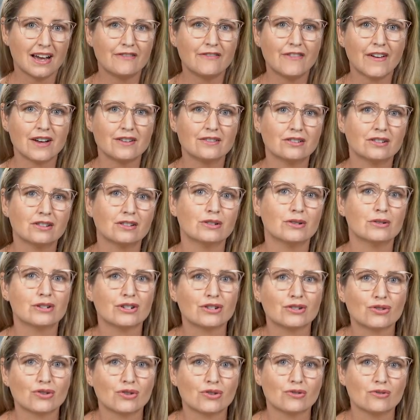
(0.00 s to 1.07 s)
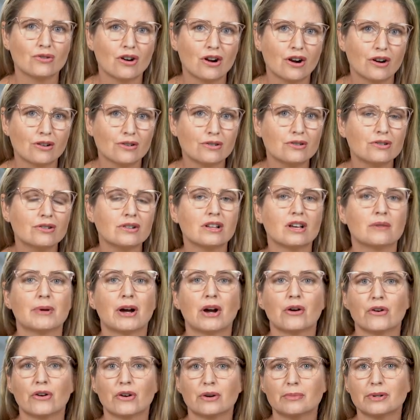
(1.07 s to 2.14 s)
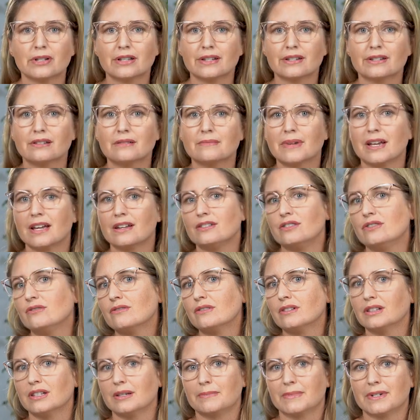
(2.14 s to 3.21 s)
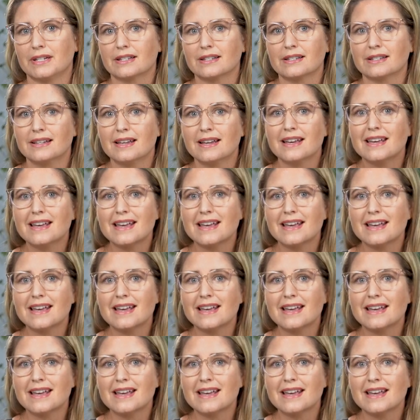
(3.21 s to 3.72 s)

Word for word: I found a clue in a journal article about herbalism and eucalyptus.